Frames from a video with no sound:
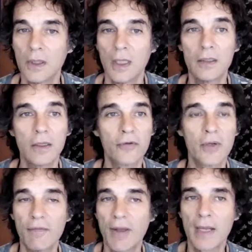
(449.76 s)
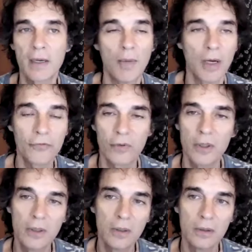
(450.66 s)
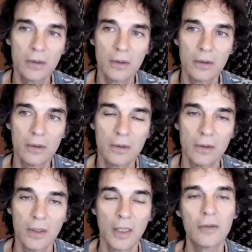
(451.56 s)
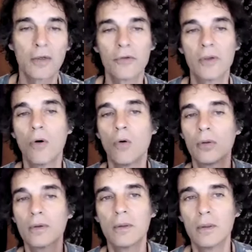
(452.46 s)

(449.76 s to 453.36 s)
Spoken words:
It doesn't have animosity. It doesn't hold